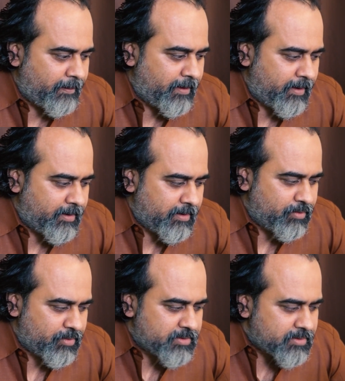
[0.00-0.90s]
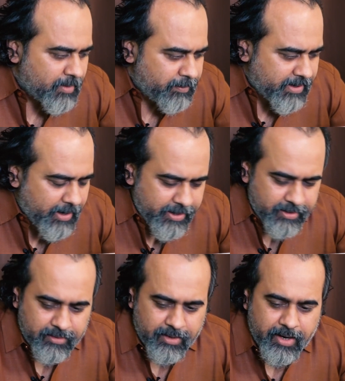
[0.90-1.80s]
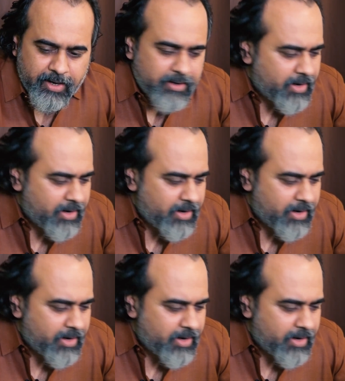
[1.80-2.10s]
and it was a bit late in the night,